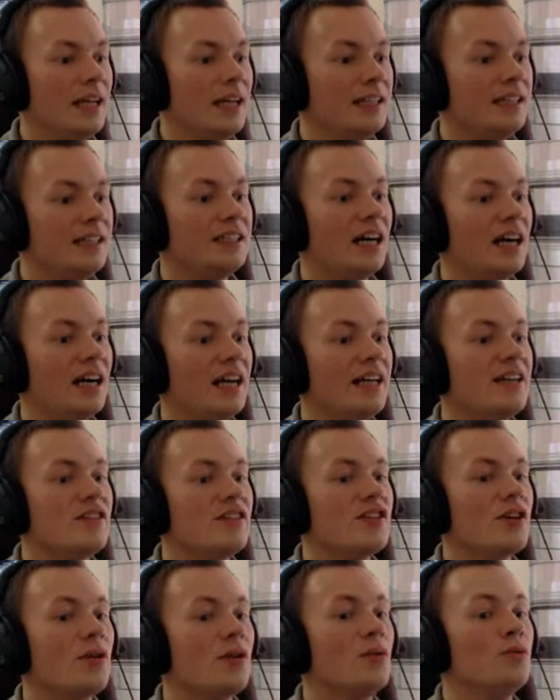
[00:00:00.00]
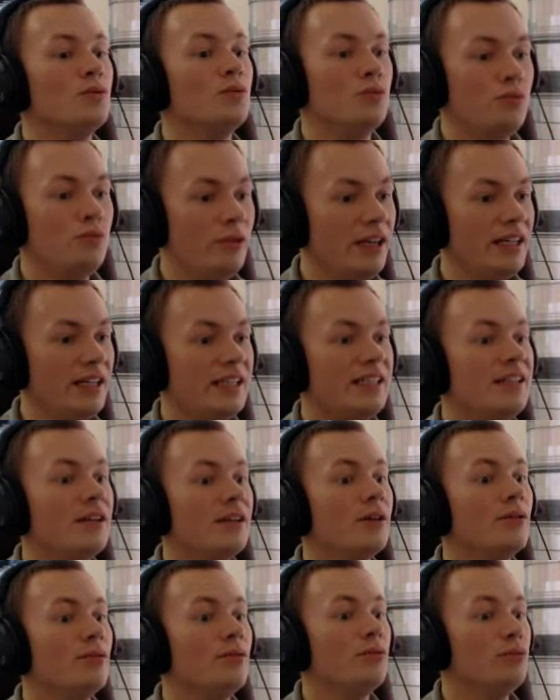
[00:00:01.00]
That guy is
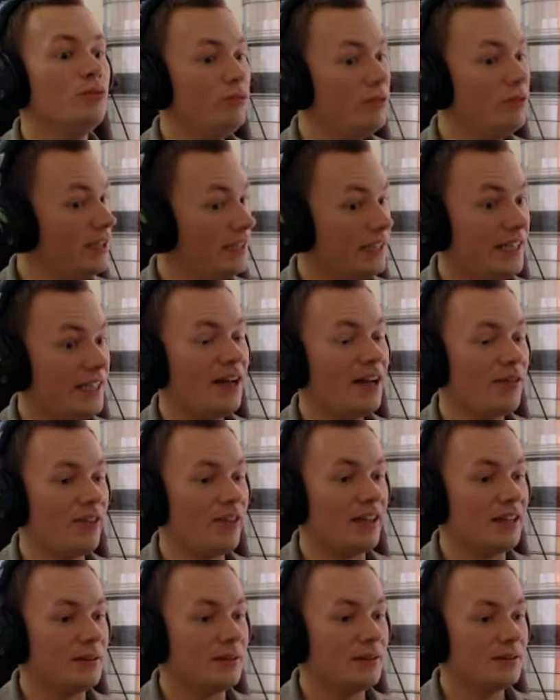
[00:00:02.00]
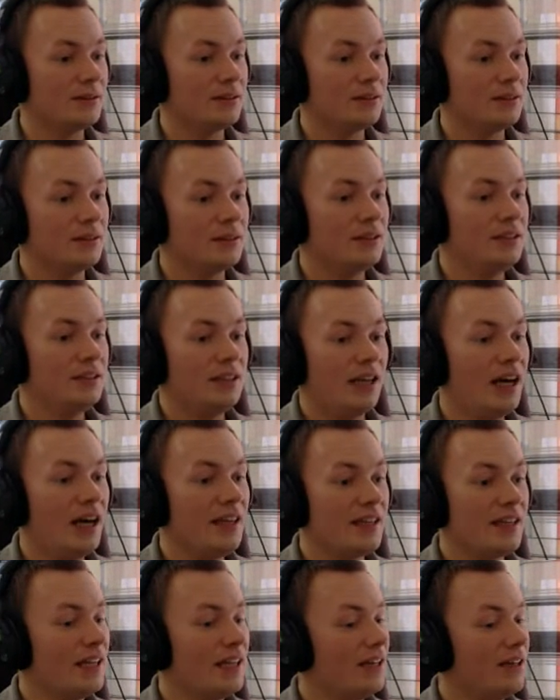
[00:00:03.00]
really, really healthy.
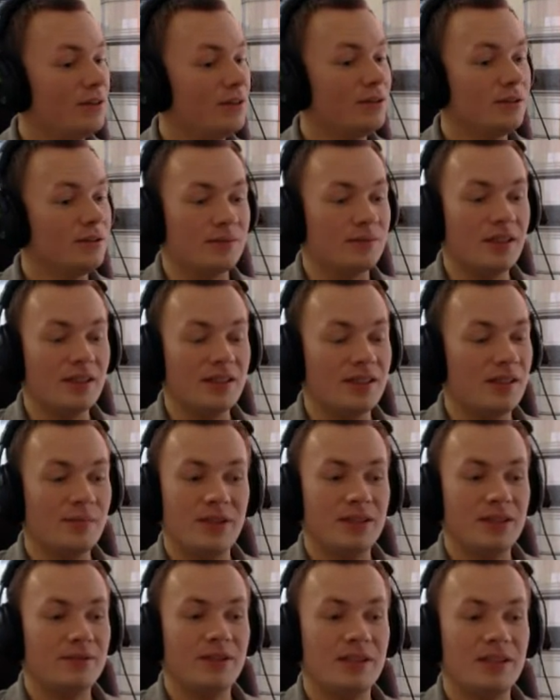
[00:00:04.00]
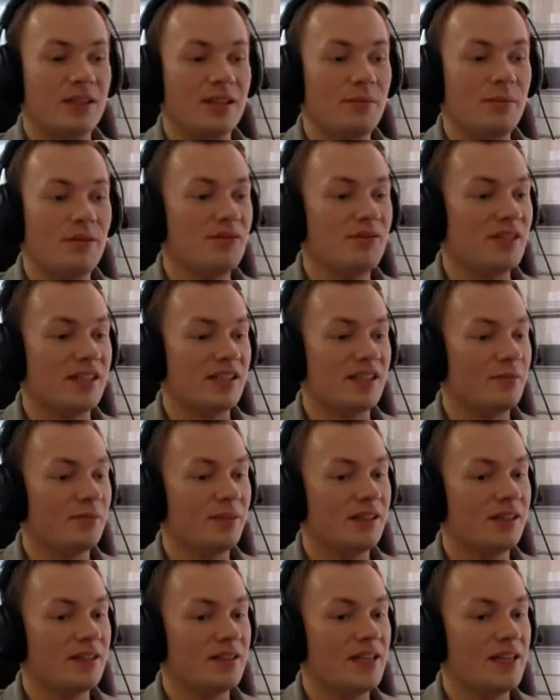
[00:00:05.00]
Either that or there's something with his immune
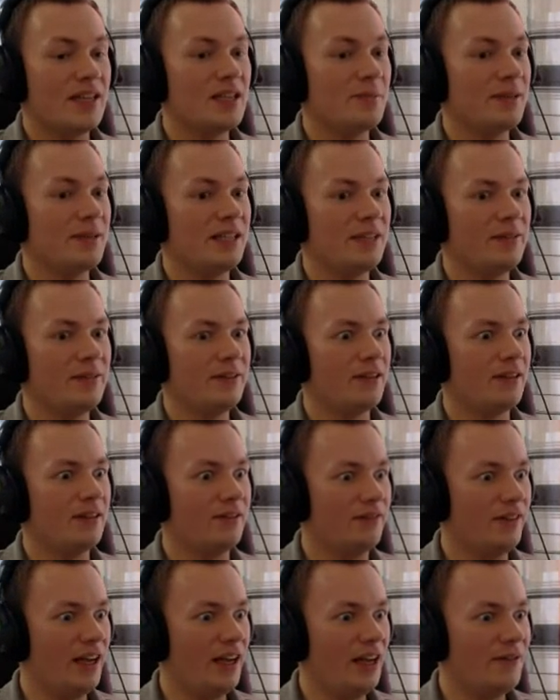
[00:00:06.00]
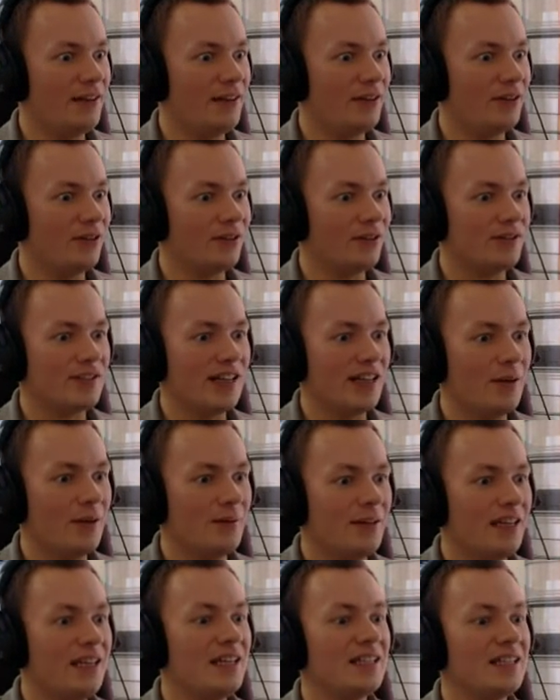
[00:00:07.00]
system because he's been living a very long
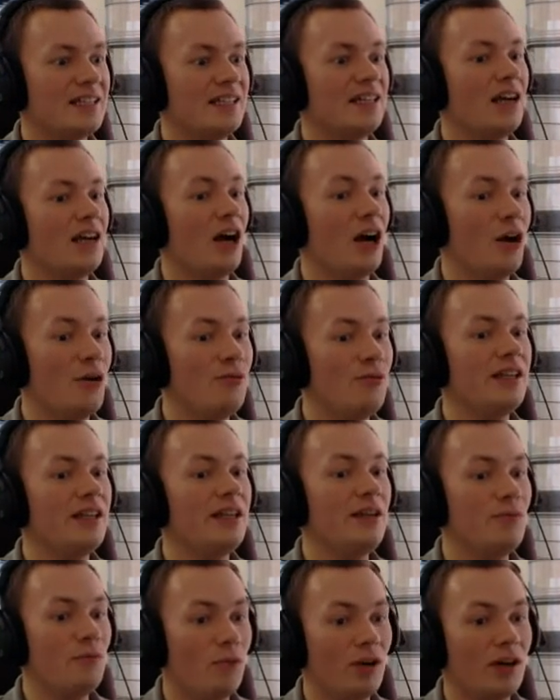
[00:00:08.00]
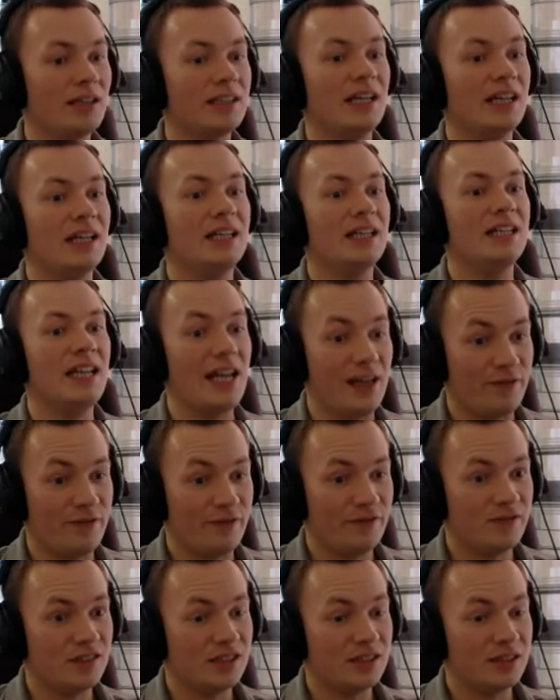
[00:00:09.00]
time and he is the only one
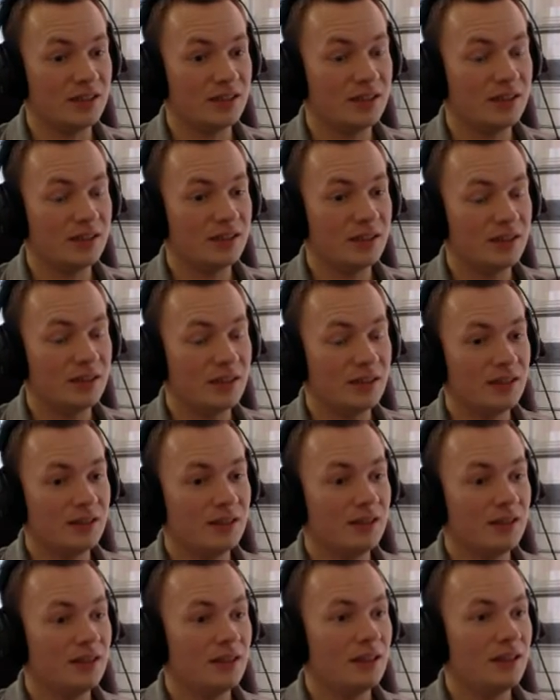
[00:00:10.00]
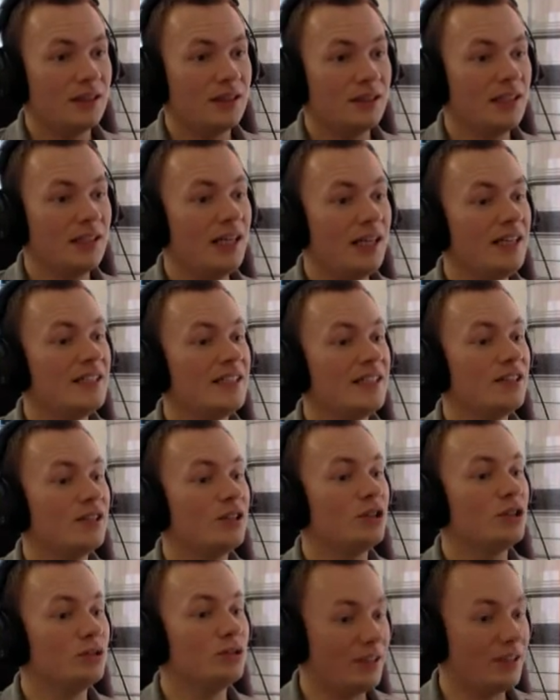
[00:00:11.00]
left. That is
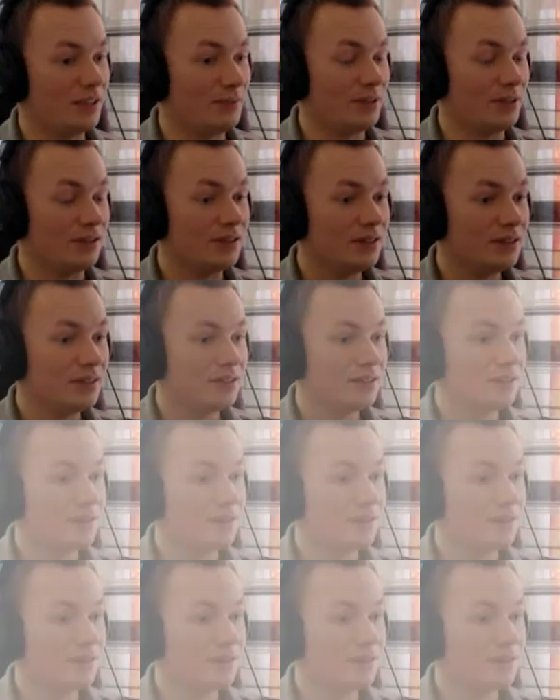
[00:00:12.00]
incredible.